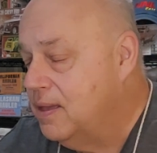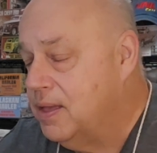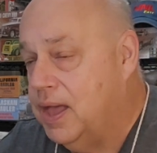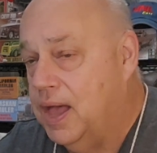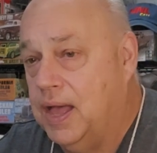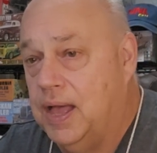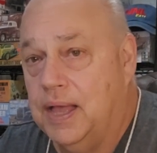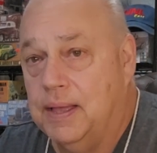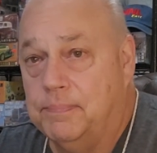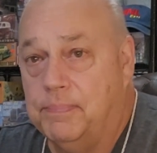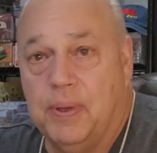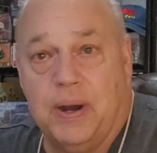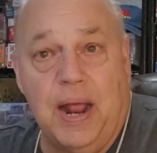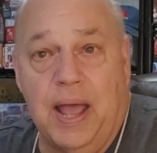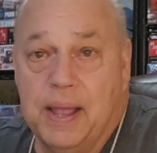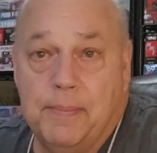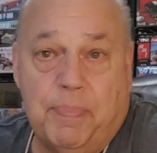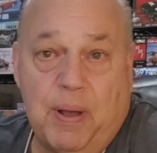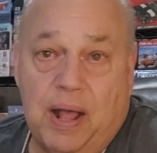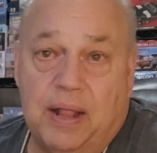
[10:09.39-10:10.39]
But
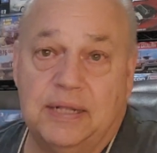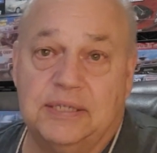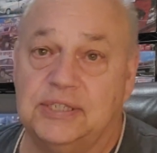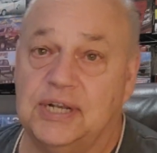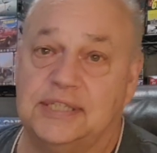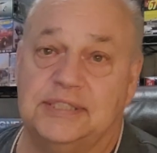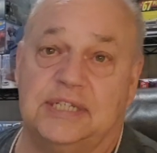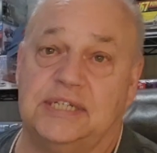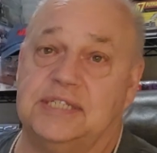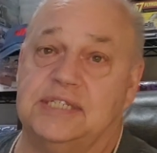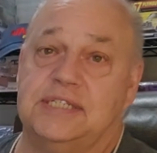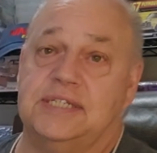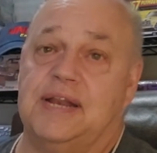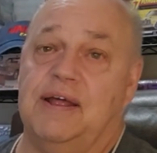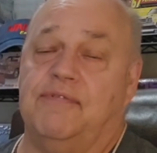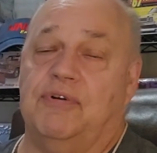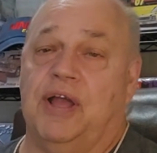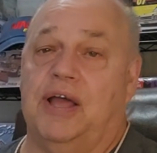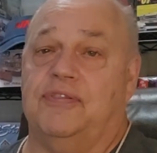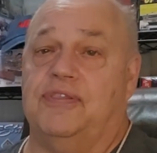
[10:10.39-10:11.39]
I apologize, I just
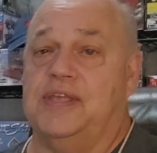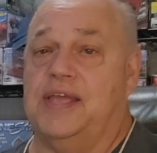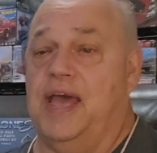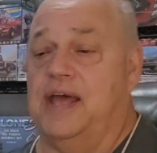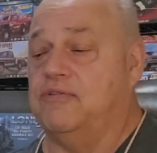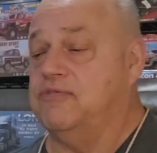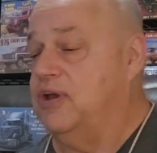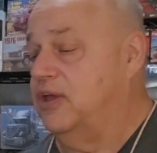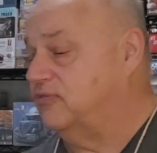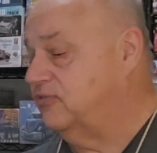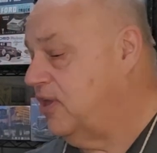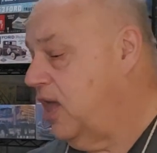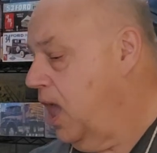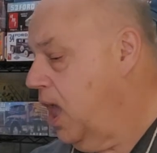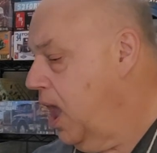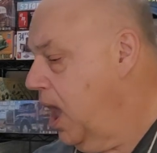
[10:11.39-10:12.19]
never got the address.